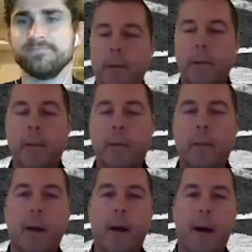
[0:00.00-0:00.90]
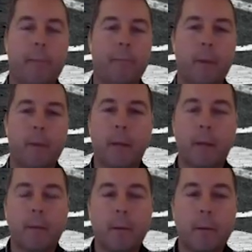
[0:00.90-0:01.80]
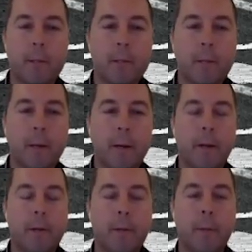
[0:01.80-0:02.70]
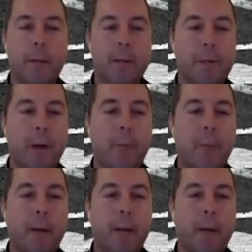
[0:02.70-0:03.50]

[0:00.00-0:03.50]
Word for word: Thanks, Lucas. Um, I think Lucas did a, a tremendous job,